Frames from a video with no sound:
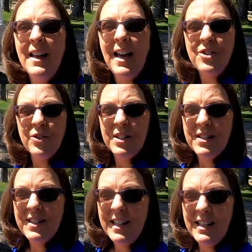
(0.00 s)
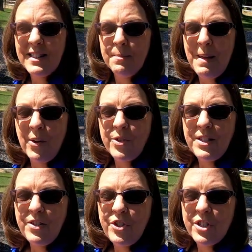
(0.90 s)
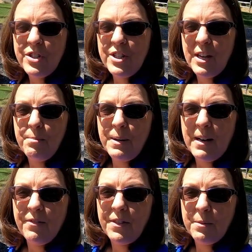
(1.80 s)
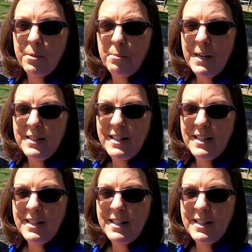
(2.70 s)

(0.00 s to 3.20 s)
As you can see, it's mounted just above the propane